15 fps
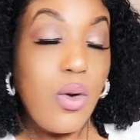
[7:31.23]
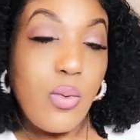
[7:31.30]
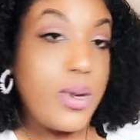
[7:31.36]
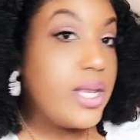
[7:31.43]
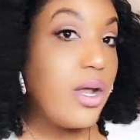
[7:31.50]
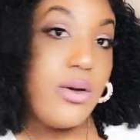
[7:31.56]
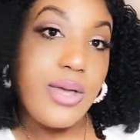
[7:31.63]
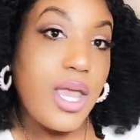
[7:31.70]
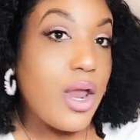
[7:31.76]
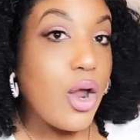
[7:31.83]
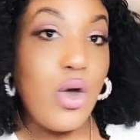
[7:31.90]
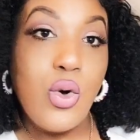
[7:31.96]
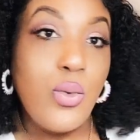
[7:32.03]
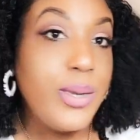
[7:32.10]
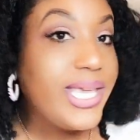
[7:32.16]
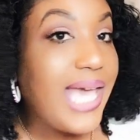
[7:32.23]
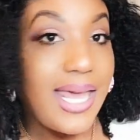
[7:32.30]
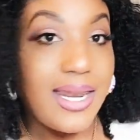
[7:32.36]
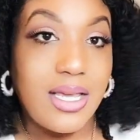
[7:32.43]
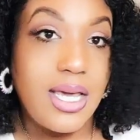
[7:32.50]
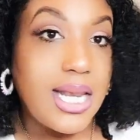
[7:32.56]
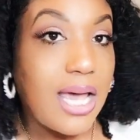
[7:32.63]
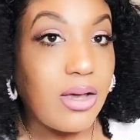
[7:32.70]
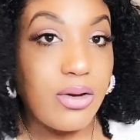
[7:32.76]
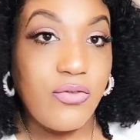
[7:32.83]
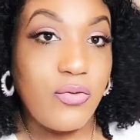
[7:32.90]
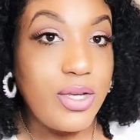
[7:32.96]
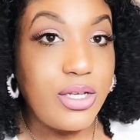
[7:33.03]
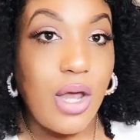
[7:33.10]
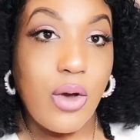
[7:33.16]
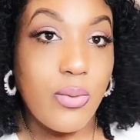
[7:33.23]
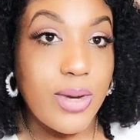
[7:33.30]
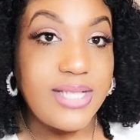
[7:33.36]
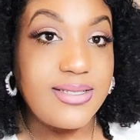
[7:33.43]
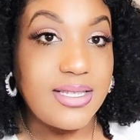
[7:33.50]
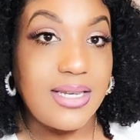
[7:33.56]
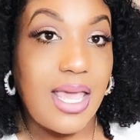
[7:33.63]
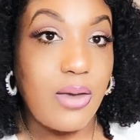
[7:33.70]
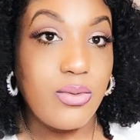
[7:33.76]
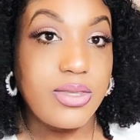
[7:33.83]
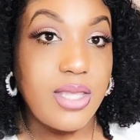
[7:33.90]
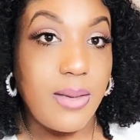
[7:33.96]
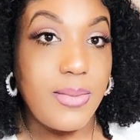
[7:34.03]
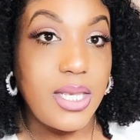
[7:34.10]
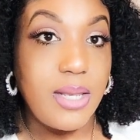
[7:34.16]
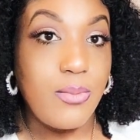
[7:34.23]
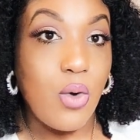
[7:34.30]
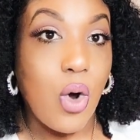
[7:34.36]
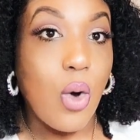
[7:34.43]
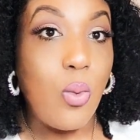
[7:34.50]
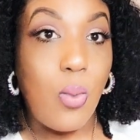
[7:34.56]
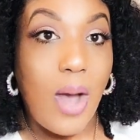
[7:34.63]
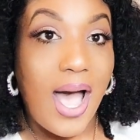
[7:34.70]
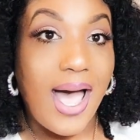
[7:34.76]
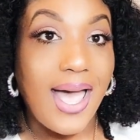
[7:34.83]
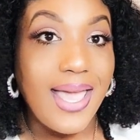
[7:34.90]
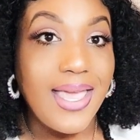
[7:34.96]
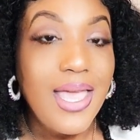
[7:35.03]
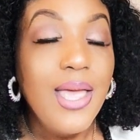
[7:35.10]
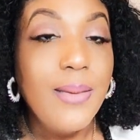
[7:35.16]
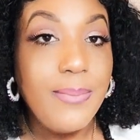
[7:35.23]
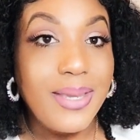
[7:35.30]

We don't care who we got to cut out if we don't resonate with them anymore. Why?